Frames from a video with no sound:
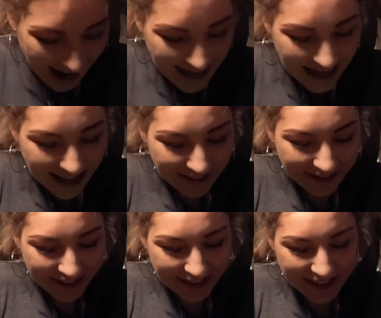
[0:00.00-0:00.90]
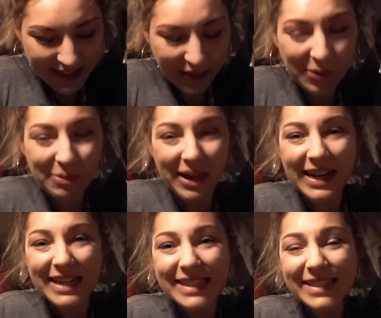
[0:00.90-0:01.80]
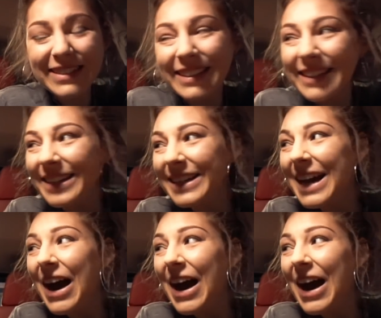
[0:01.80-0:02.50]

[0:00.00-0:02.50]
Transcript: I love her so much. Aw.